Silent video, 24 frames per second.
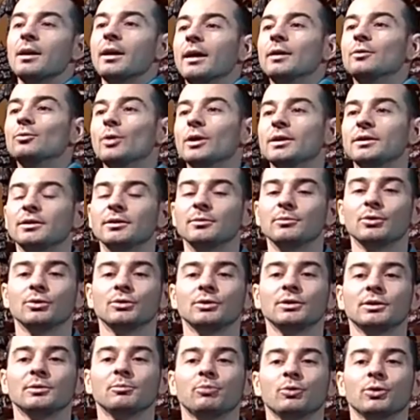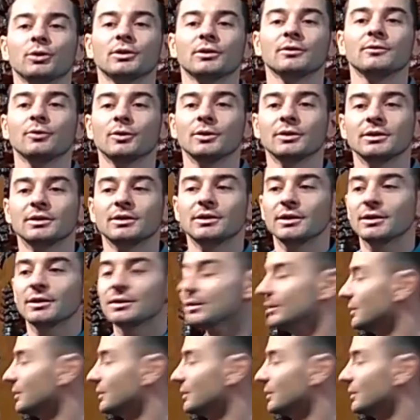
And what's the most important for the third